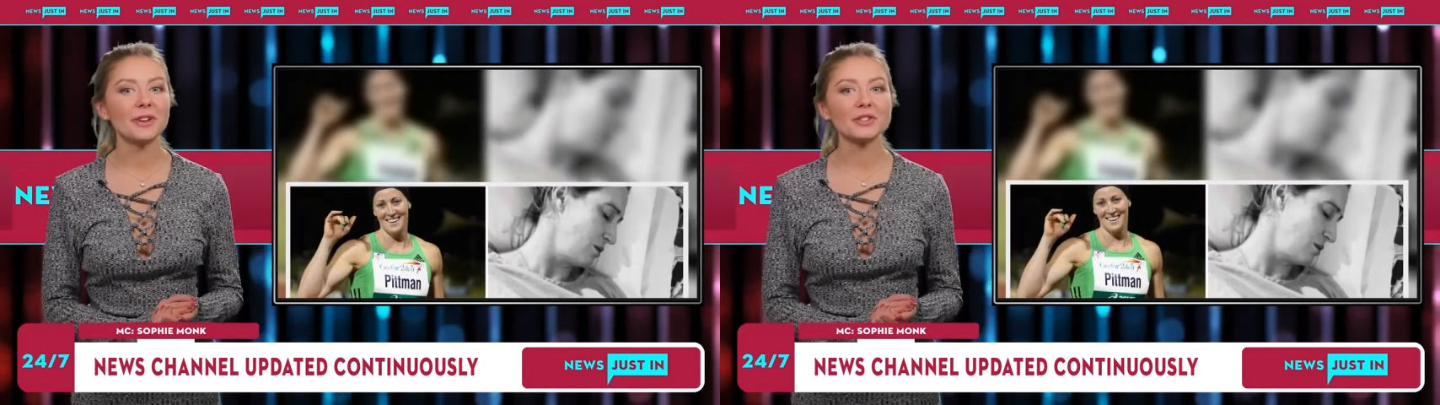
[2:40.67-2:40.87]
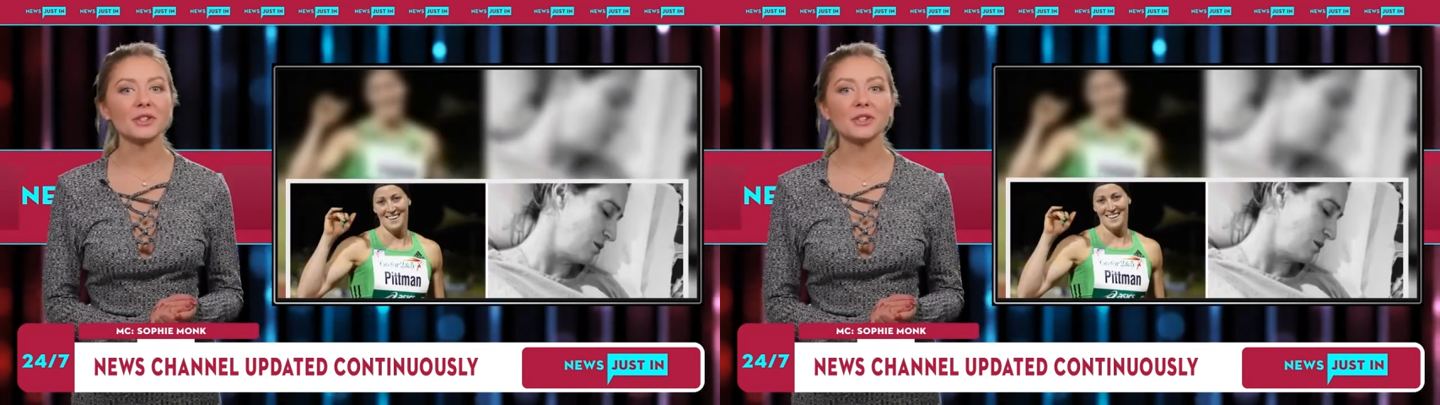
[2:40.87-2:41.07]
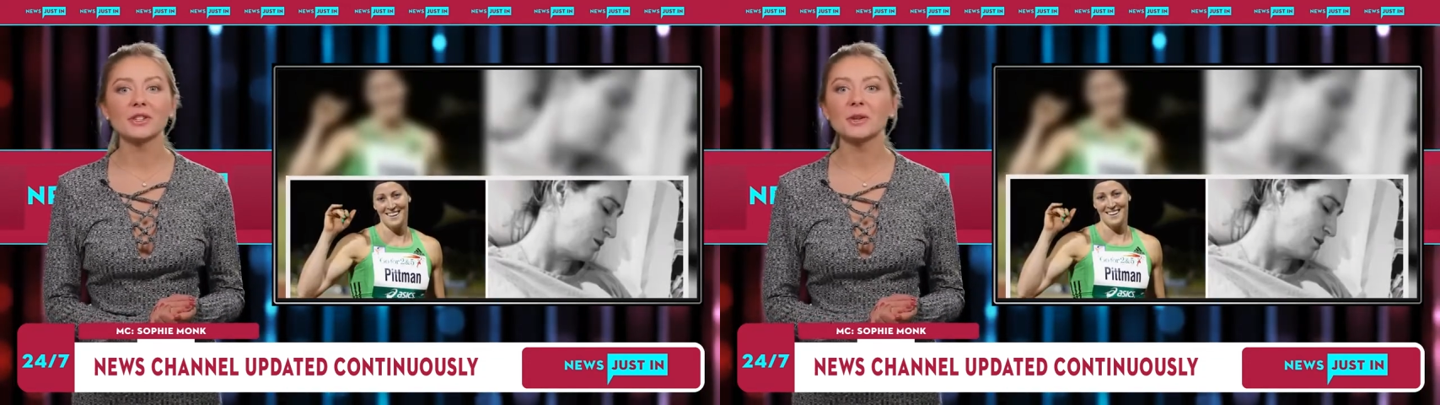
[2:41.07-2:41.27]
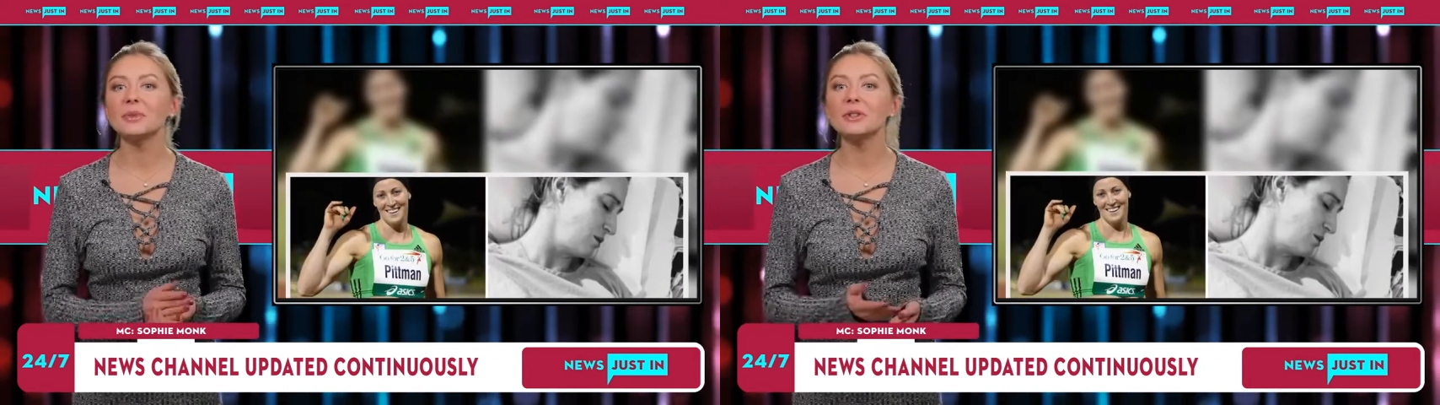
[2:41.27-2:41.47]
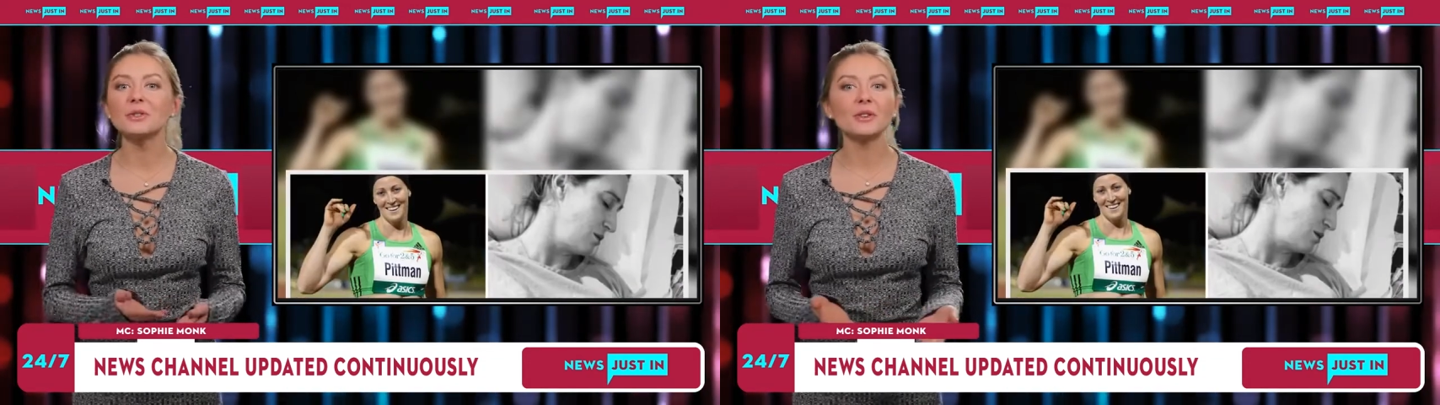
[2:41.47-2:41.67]

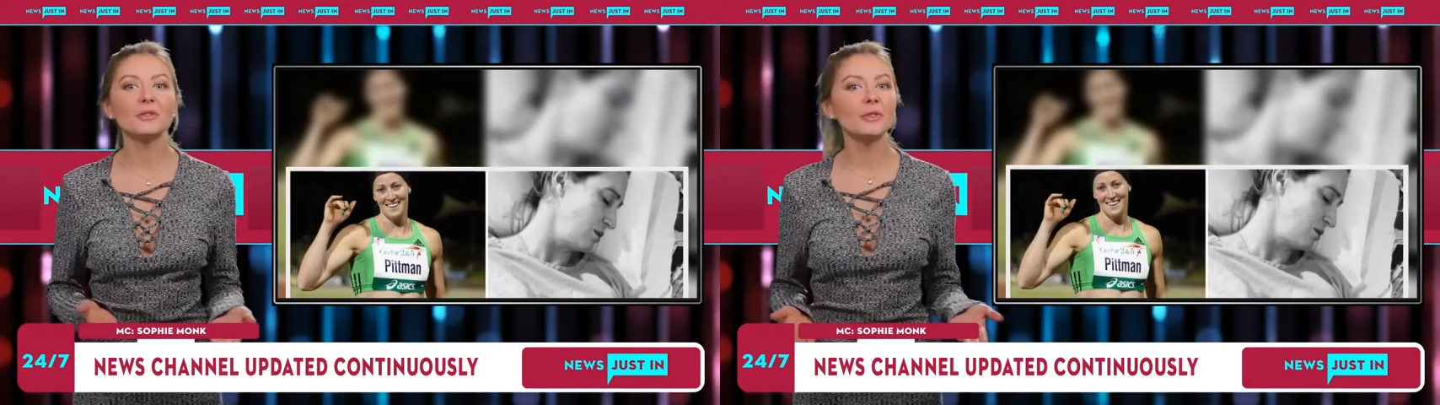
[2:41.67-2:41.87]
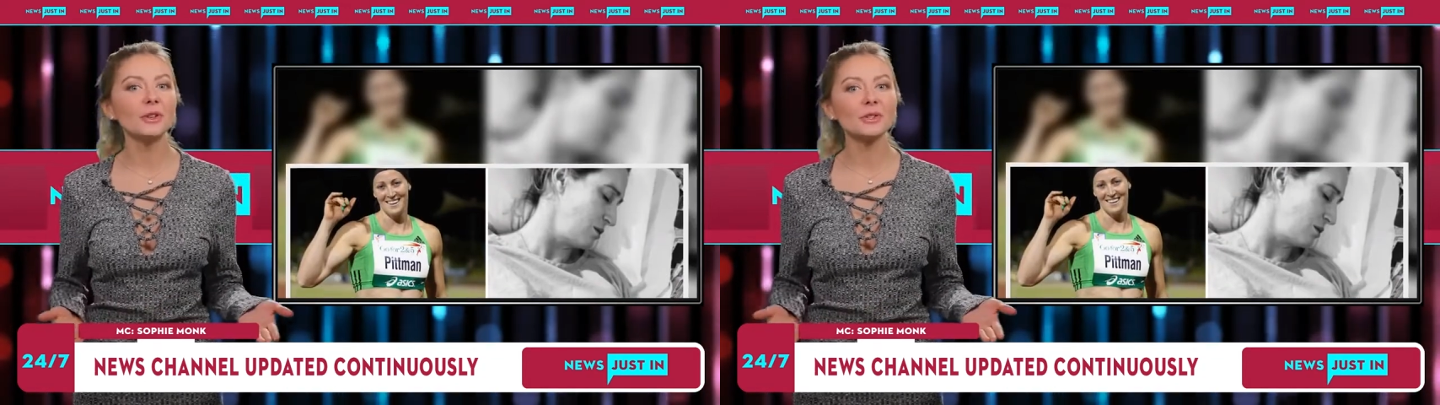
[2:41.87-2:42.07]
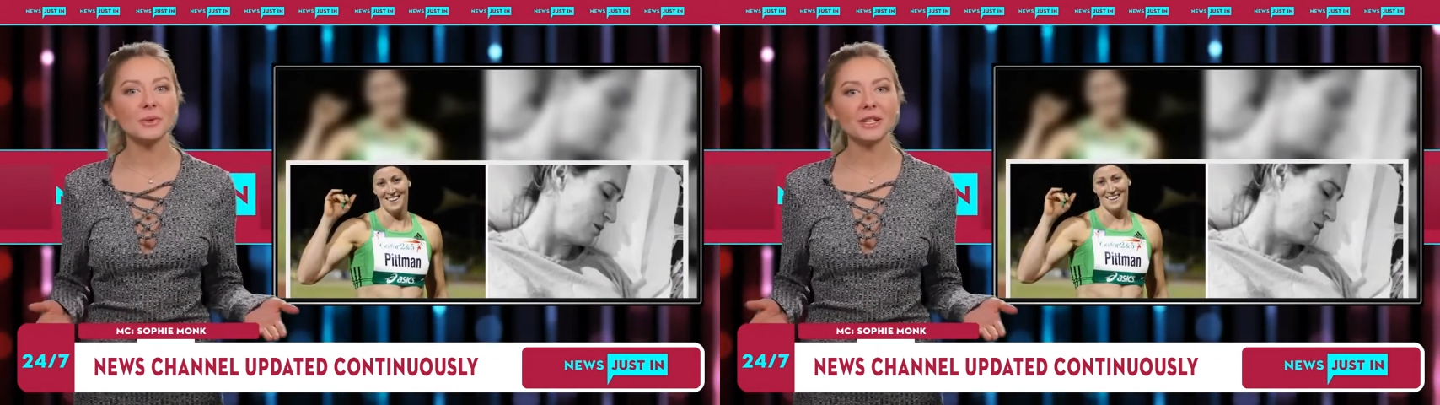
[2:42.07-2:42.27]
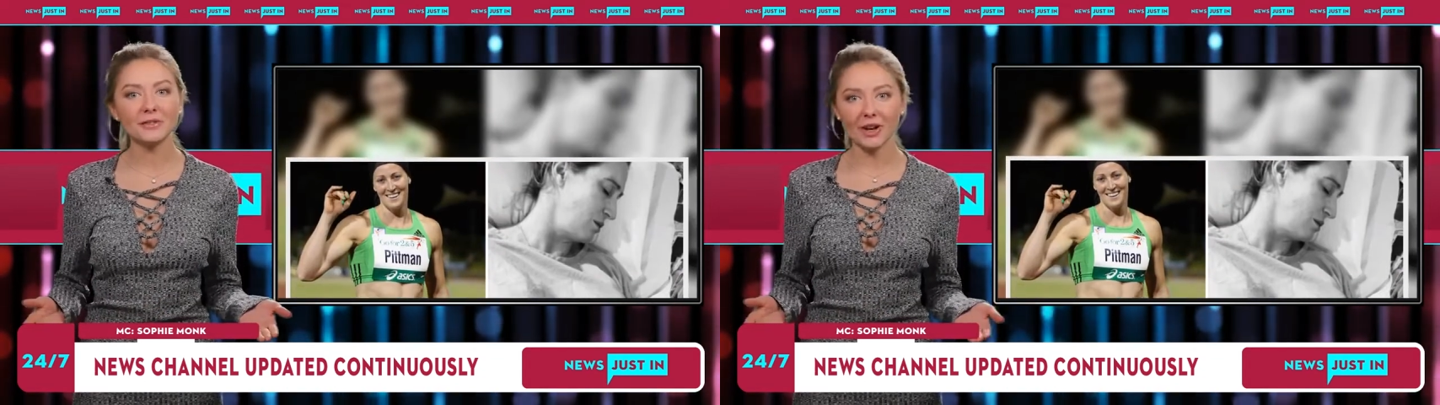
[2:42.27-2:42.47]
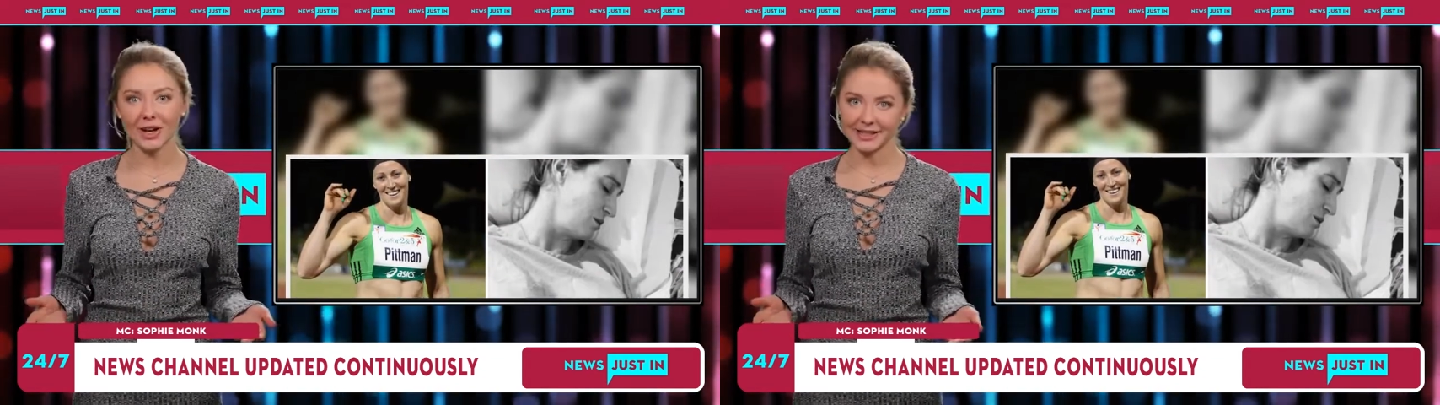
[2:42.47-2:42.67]
breastfeeding, sensitive skin,